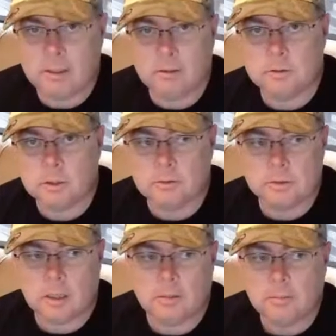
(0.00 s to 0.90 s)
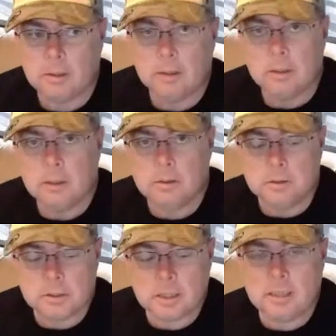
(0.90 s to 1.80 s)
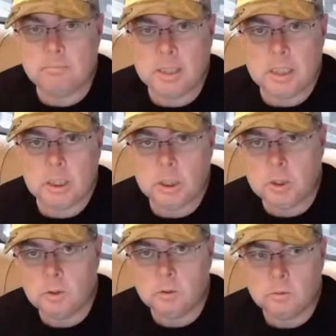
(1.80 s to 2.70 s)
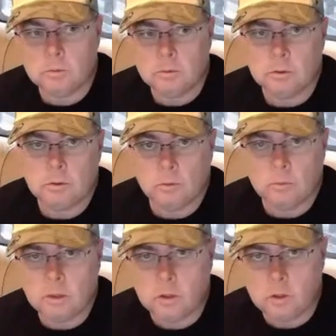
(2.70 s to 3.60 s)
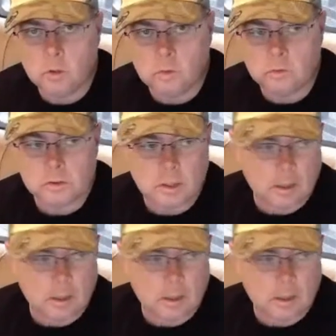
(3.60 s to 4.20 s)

that video shows up, just keep being you, doing you